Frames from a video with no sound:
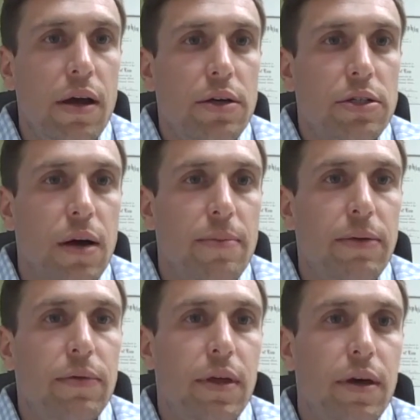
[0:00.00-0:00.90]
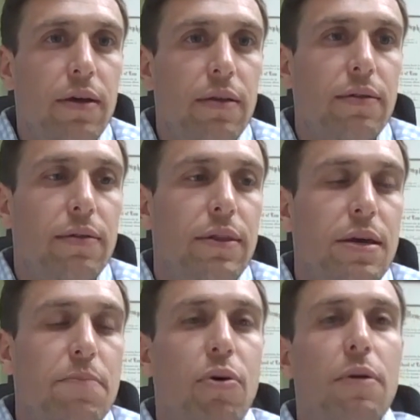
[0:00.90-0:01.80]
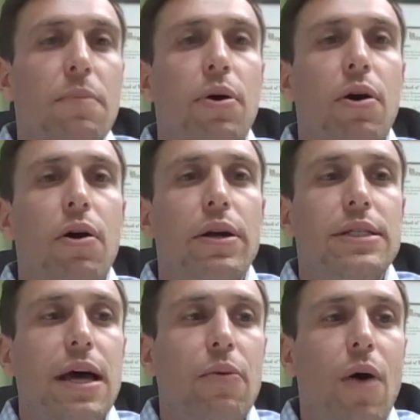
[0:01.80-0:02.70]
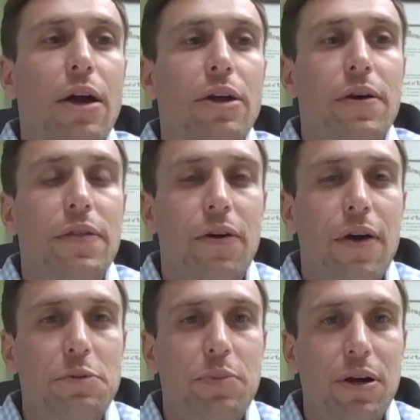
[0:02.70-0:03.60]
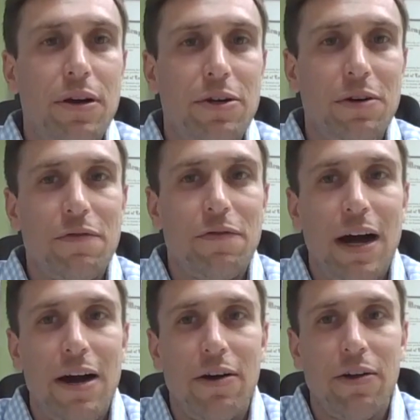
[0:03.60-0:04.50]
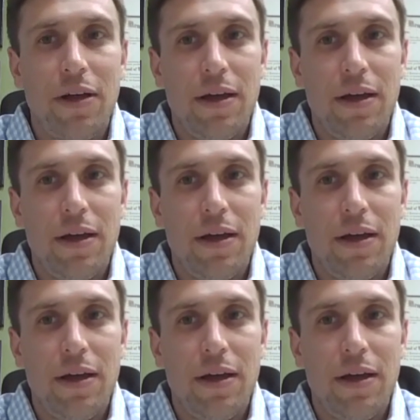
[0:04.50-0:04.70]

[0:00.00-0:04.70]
So, I mean, the important part is that while you're in the grace period, you can file